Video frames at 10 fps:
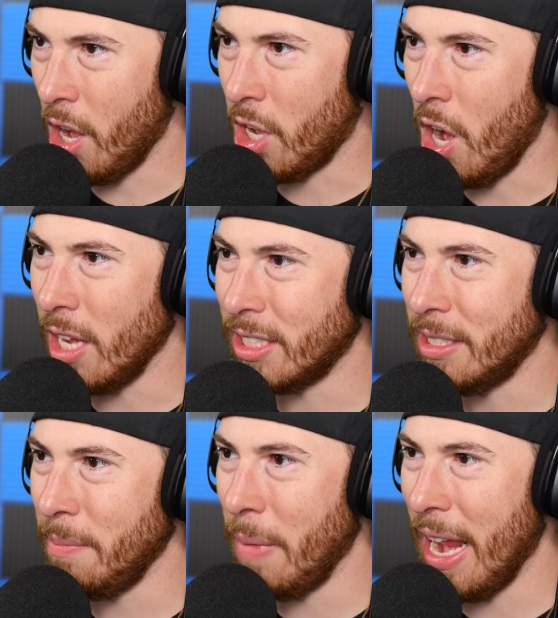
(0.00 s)
A
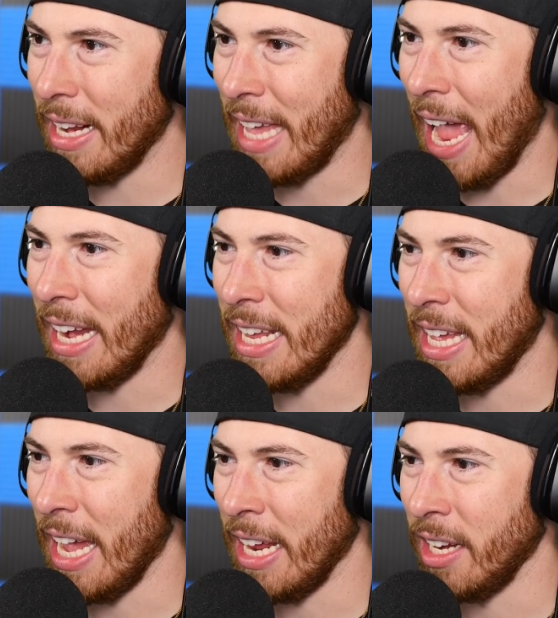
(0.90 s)
custom-made candy
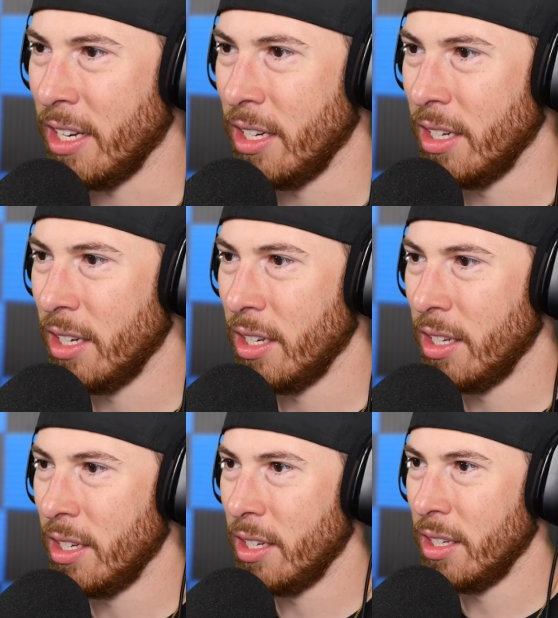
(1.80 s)
cane.
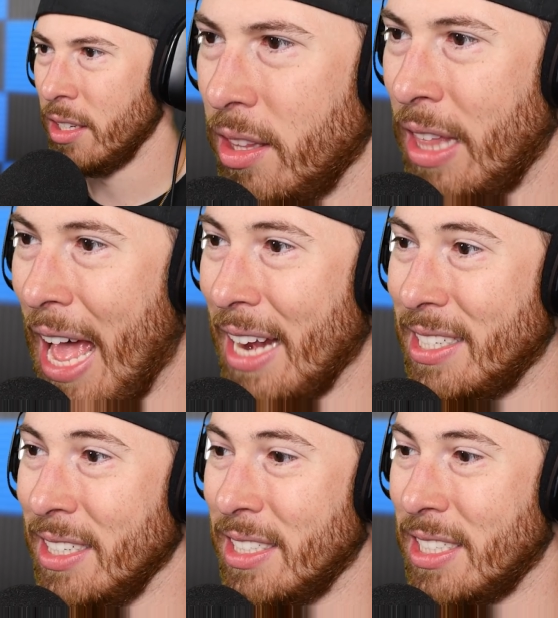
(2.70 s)

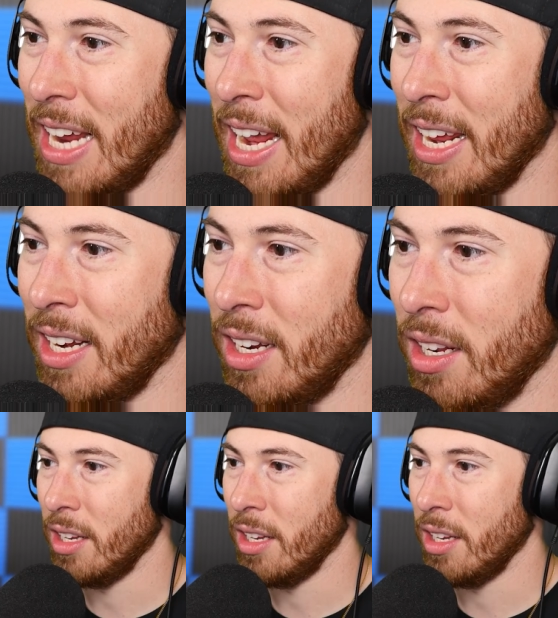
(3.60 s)
That's insane.